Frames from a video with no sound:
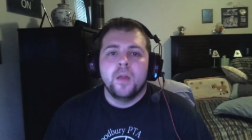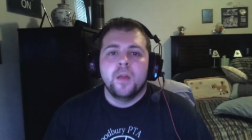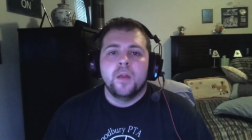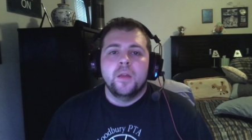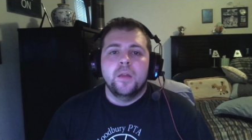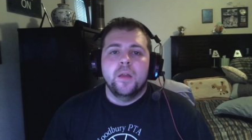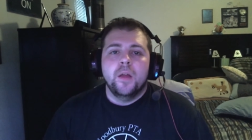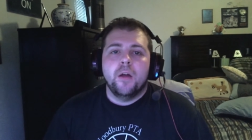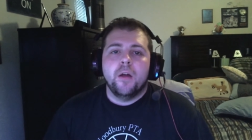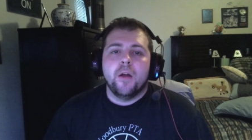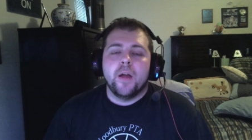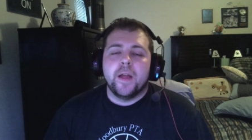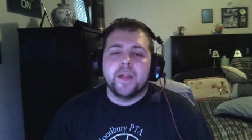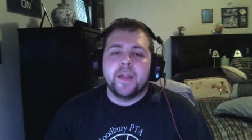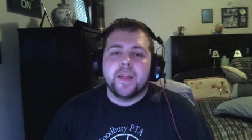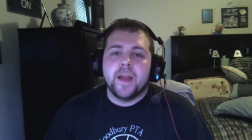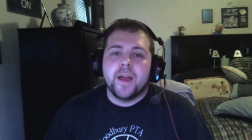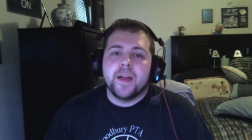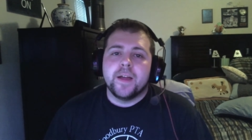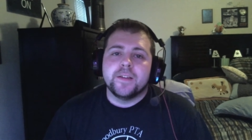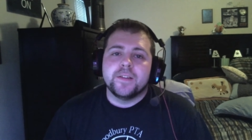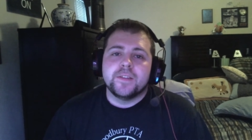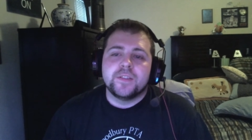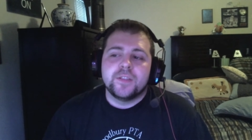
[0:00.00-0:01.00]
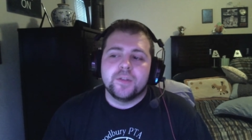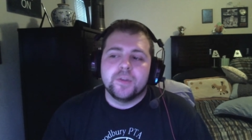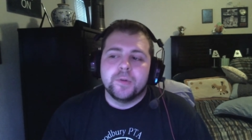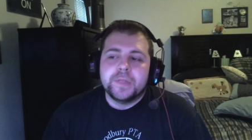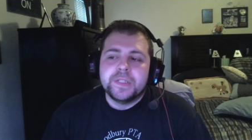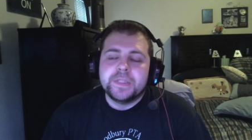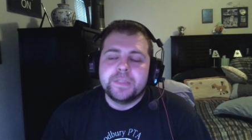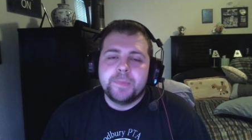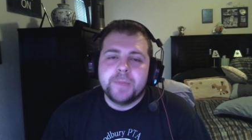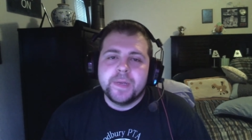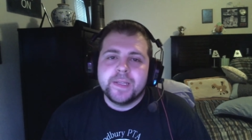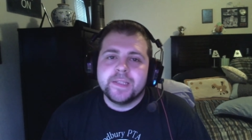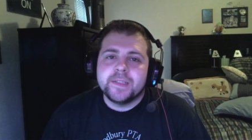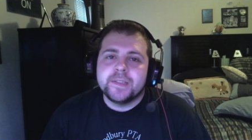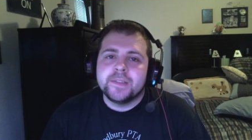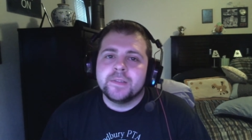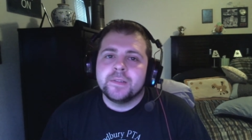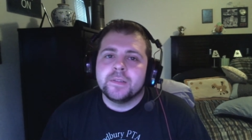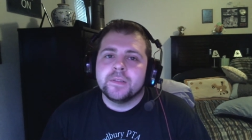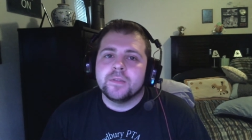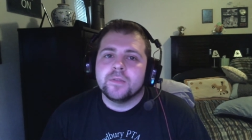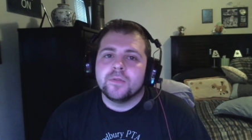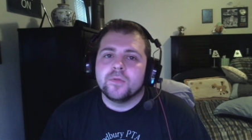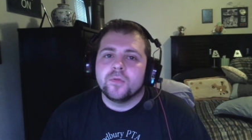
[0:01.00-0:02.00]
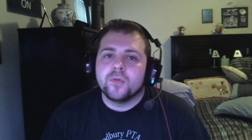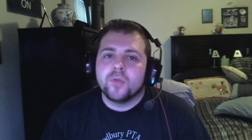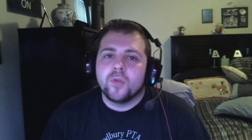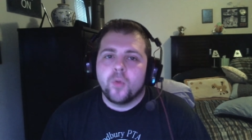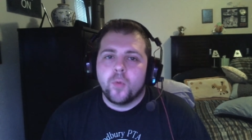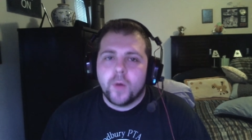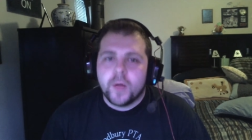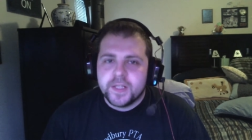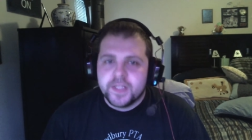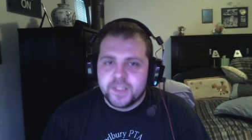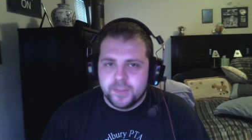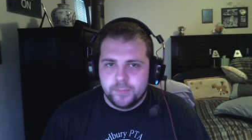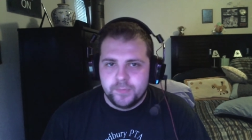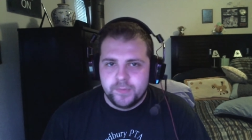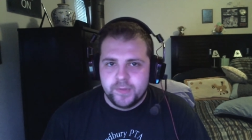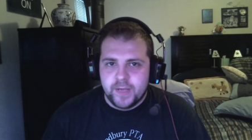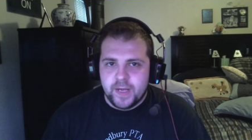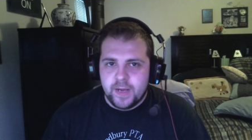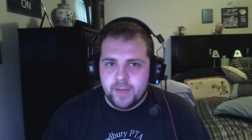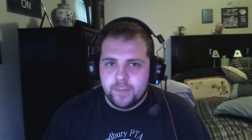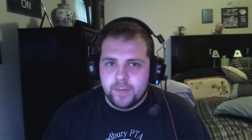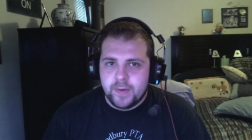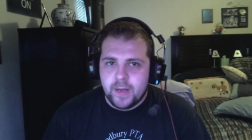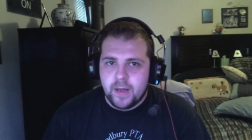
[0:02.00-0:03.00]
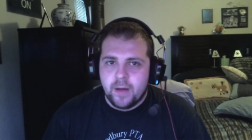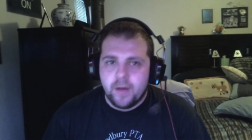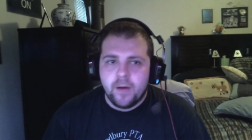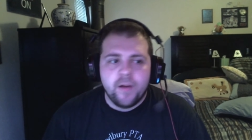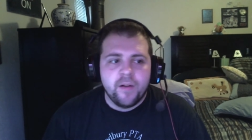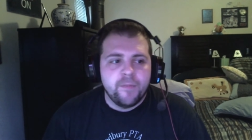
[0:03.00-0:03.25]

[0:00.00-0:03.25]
Alright guys, so it's been quite some time now I've